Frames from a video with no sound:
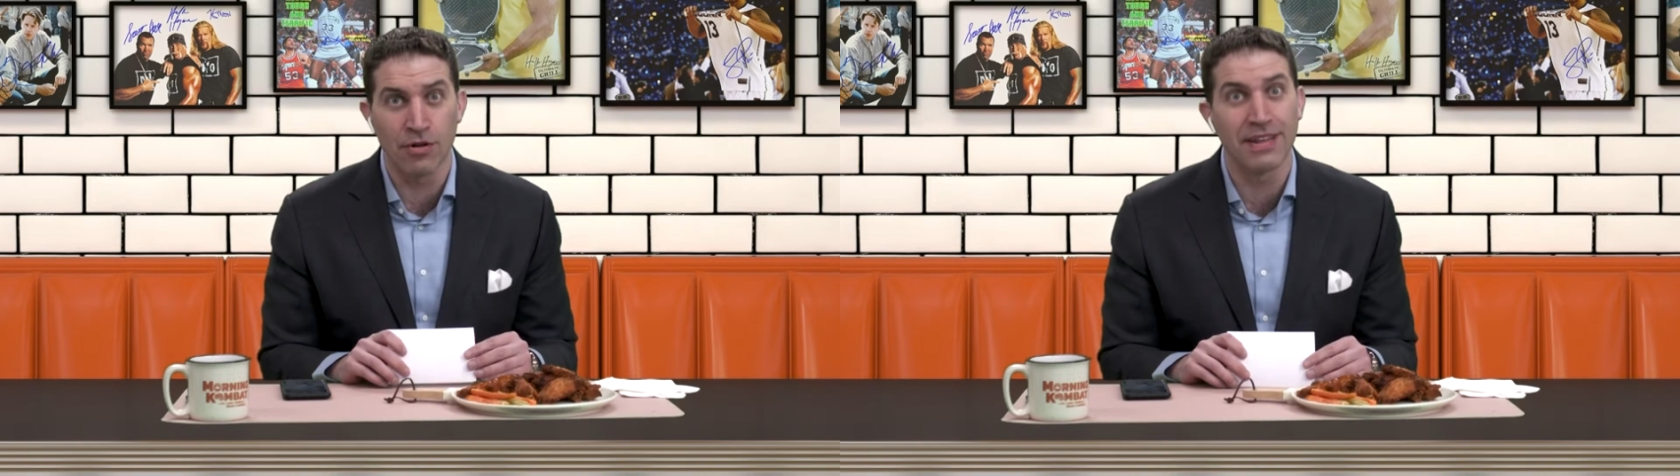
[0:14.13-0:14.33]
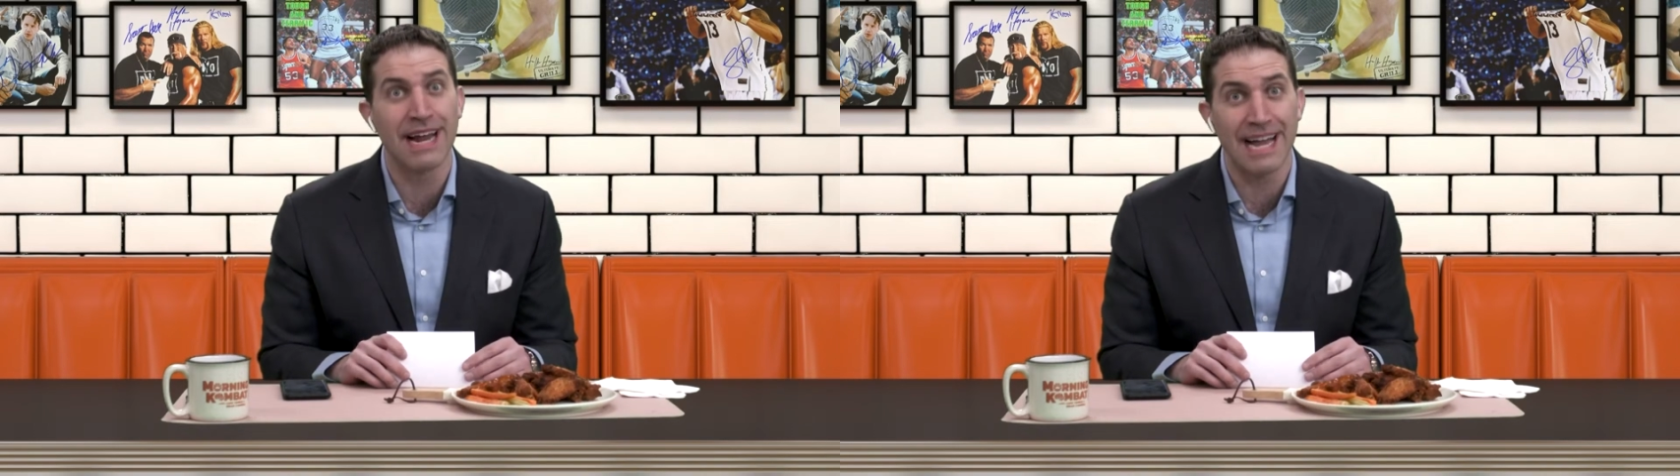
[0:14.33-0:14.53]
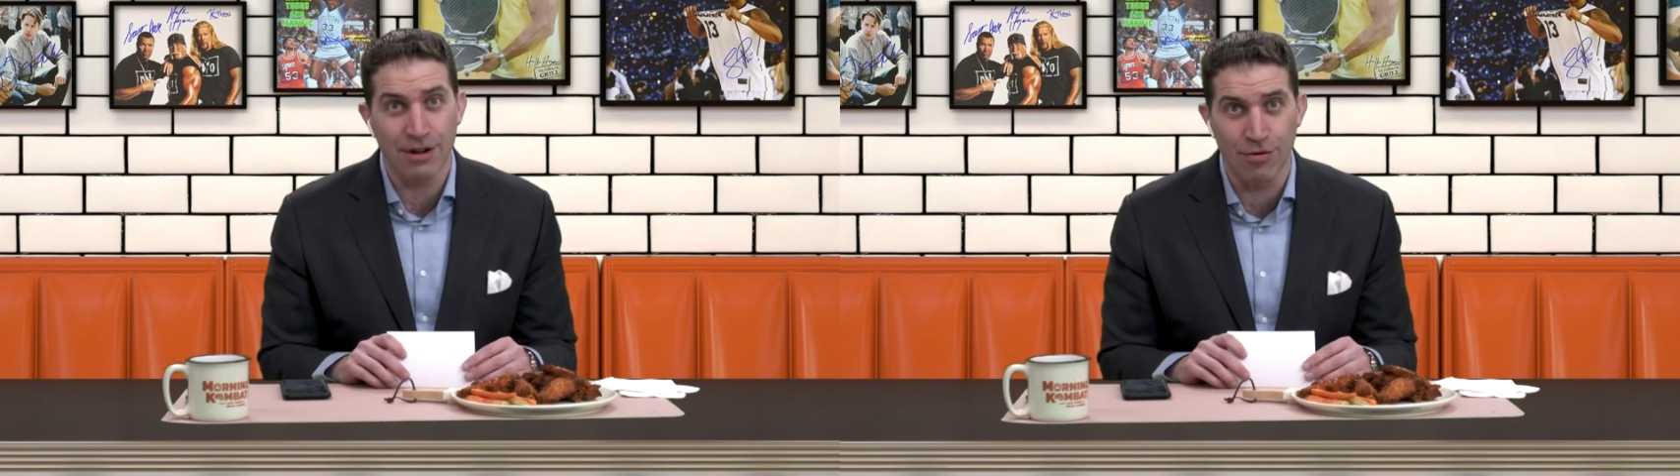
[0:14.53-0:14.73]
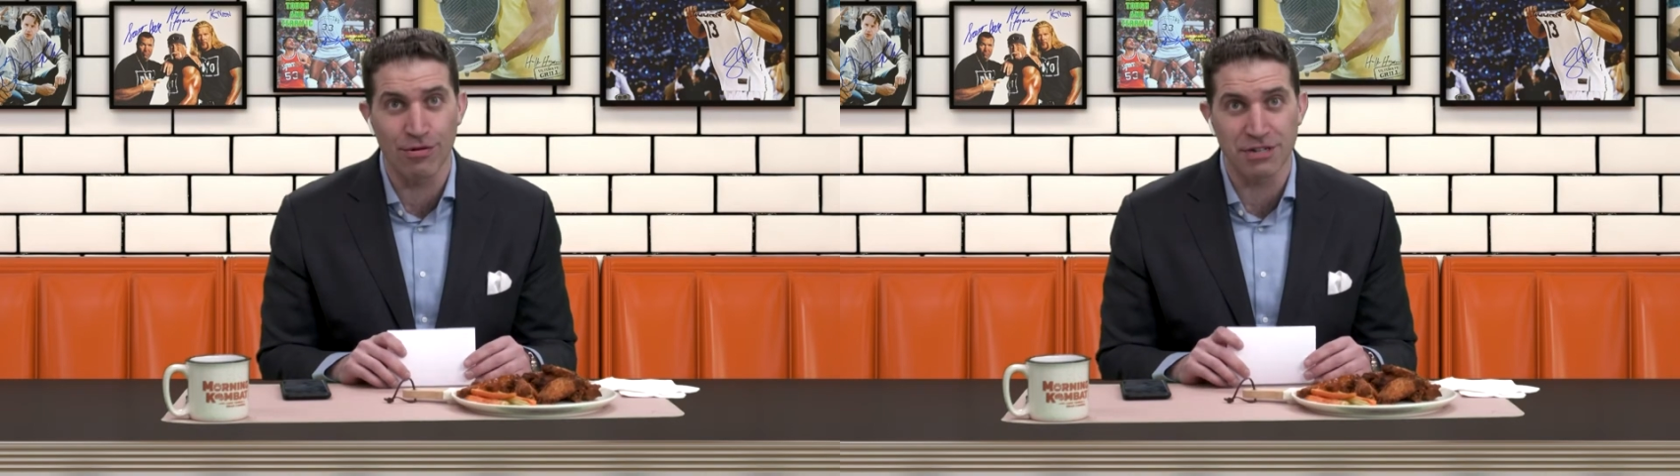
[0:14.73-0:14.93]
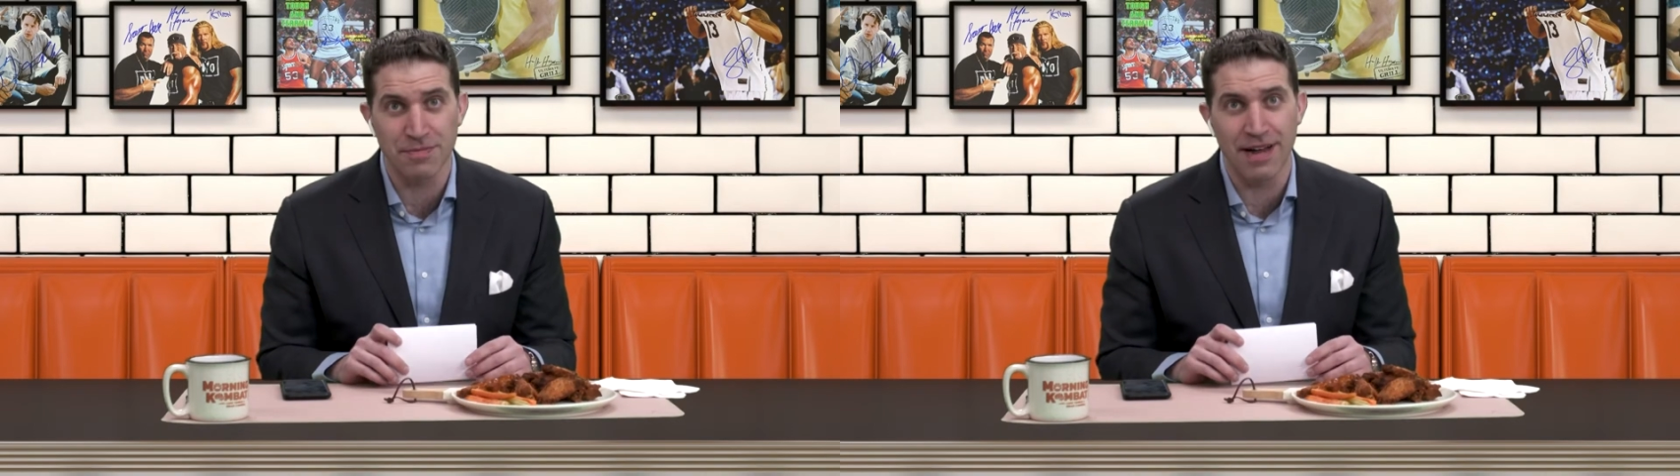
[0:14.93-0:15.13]
that I
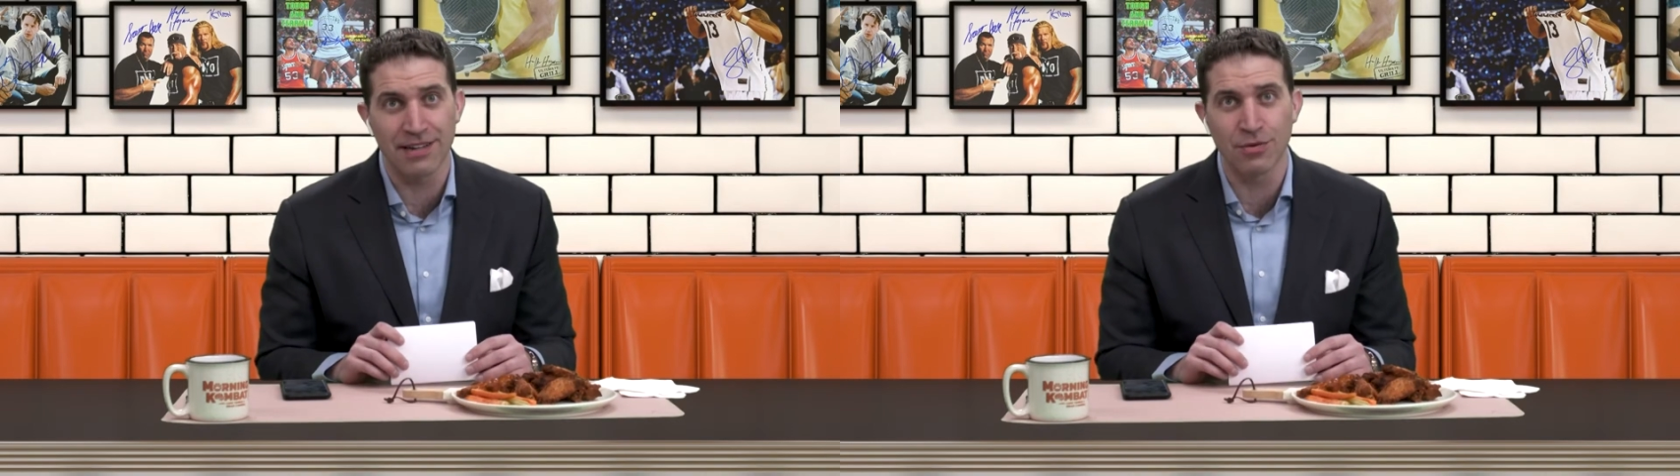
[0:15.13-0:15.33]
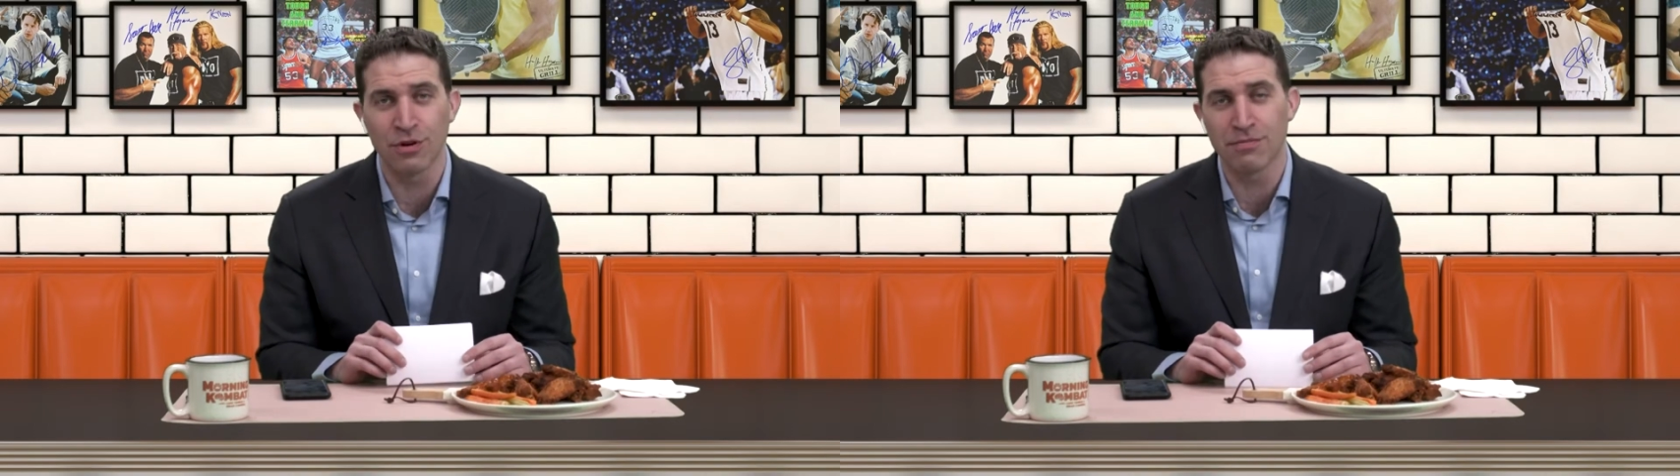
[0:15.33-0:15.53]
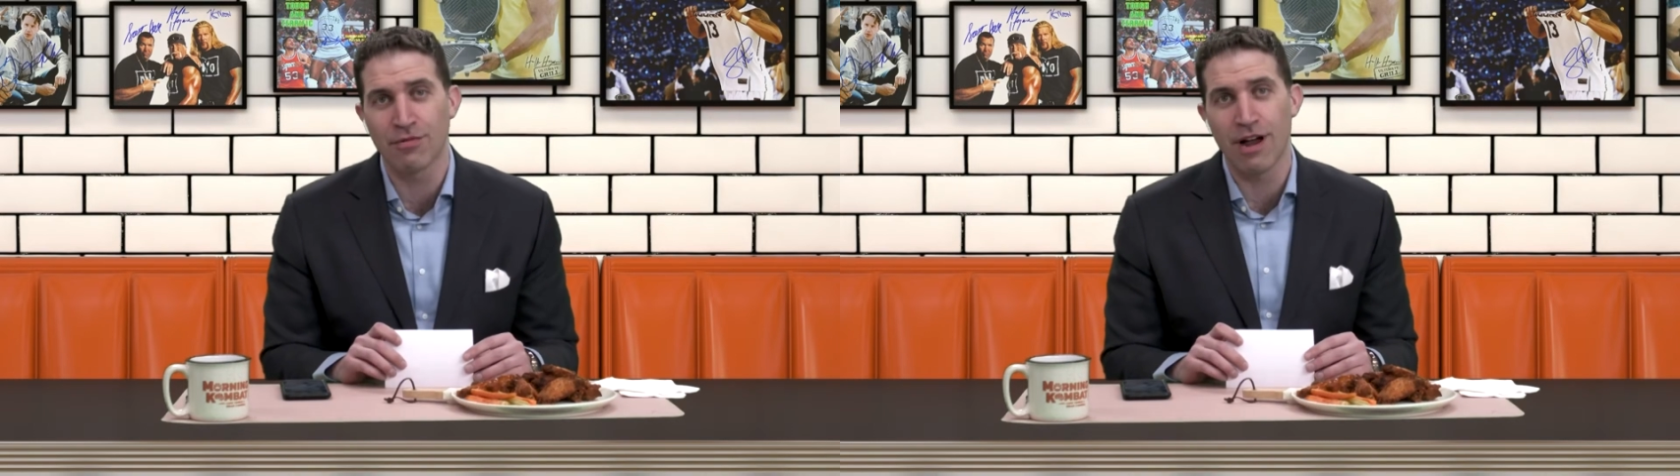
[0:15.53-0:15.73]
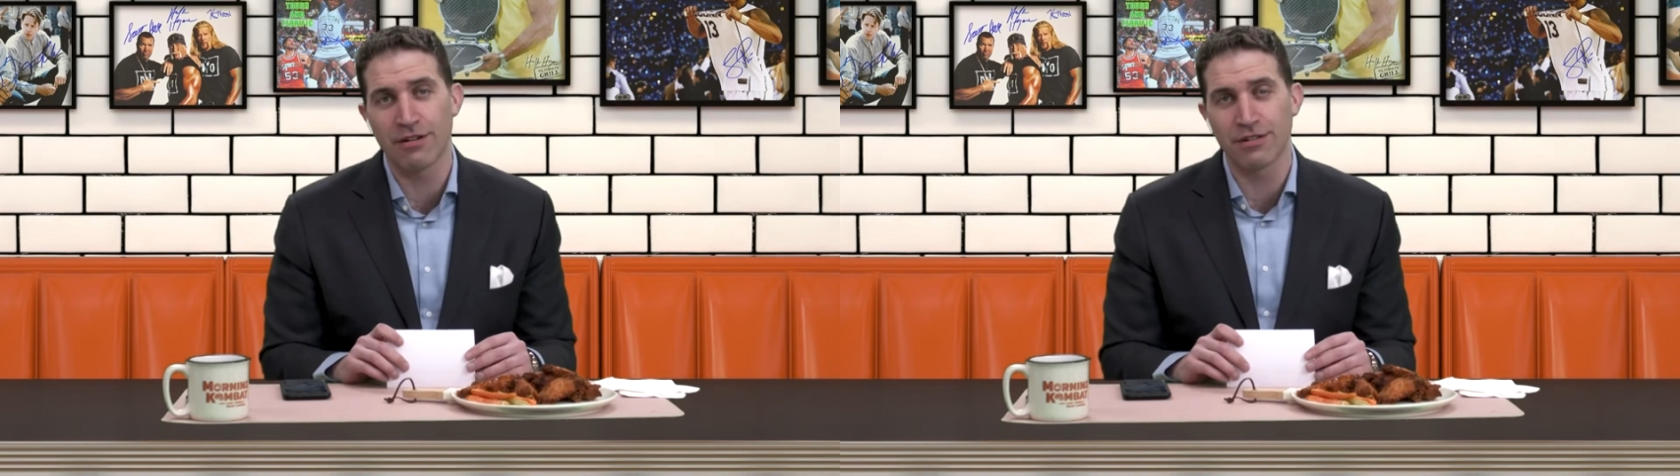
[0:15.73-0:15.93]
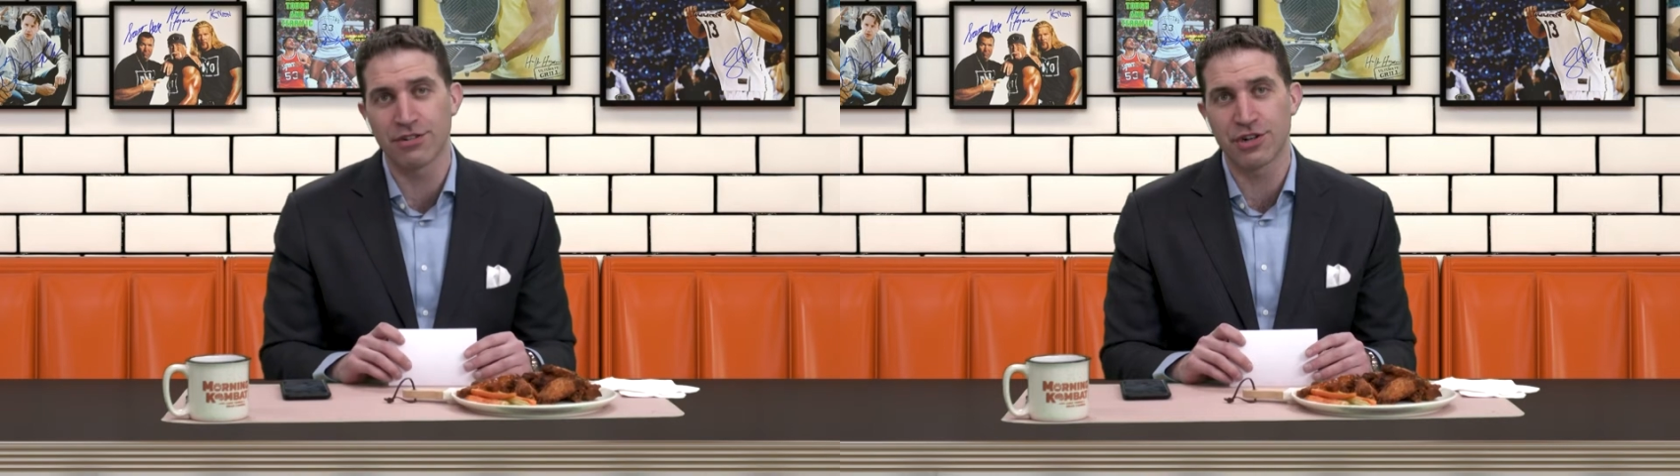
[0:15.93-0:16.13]
corresponded with prior
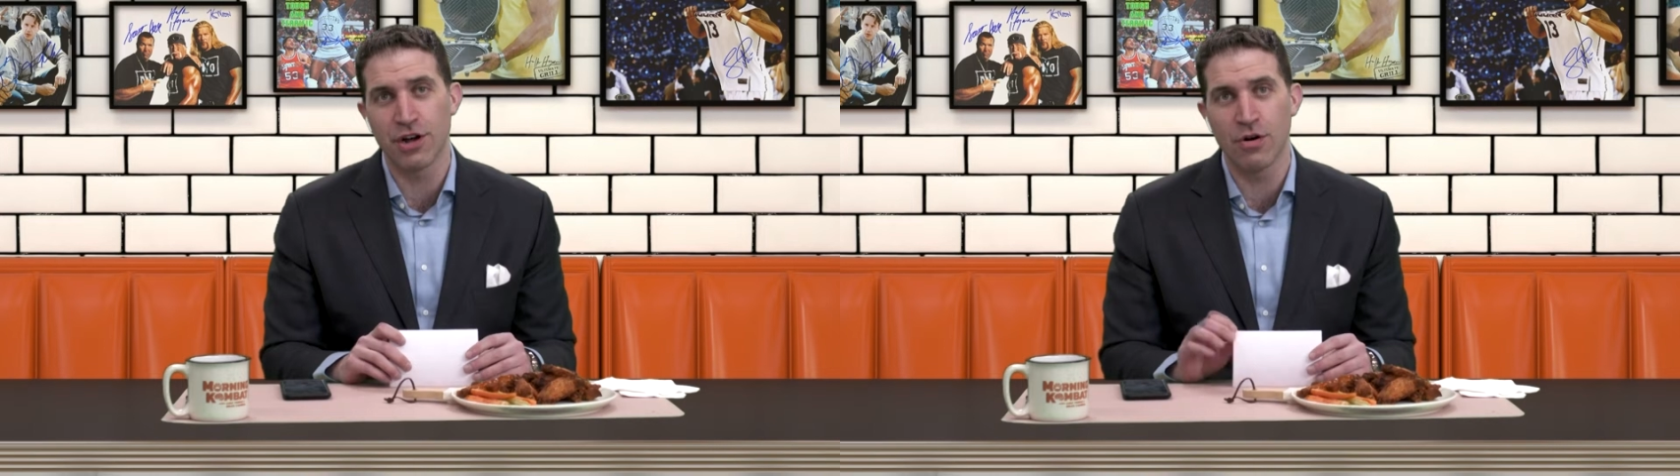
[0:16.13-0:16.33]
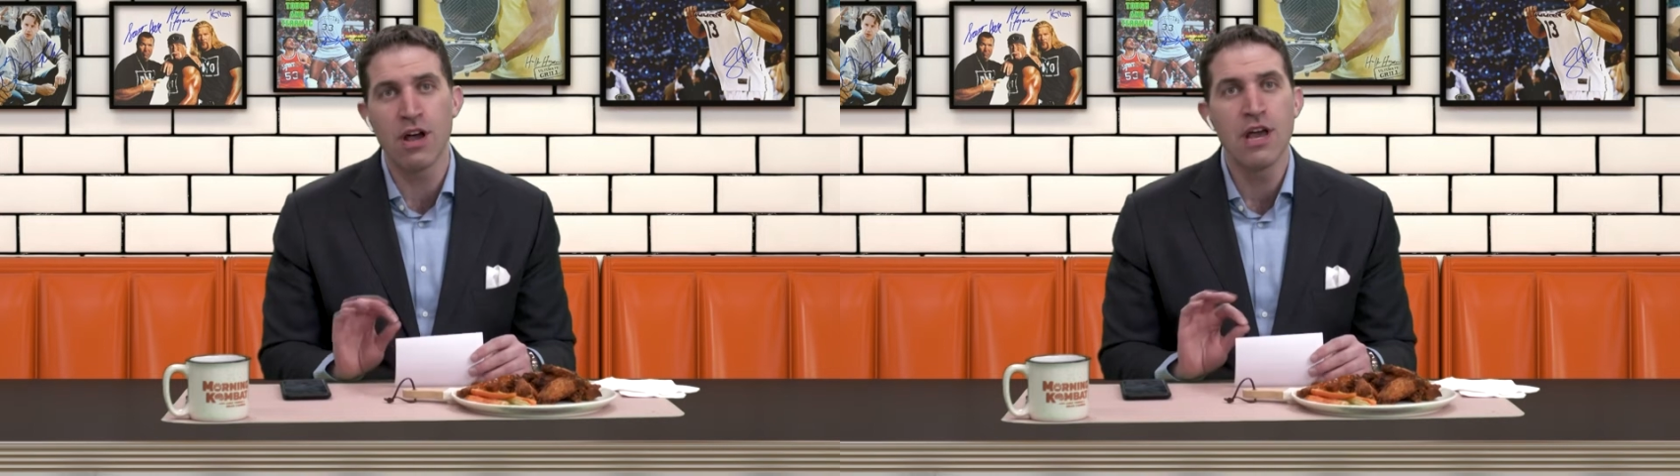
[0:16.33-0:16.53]
to the show,